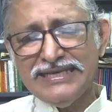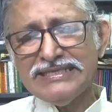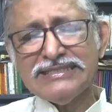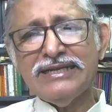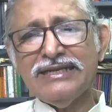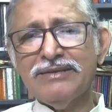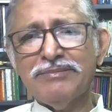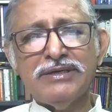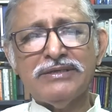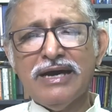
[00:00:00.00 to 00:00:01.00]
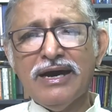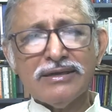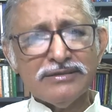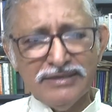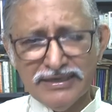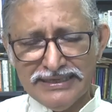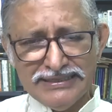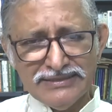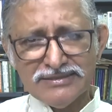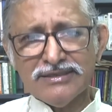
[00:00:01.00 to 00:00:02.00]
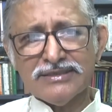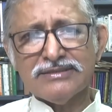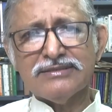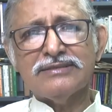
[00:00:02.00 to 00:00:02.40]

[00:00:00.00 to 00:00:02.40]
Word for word: easily able to argue against us.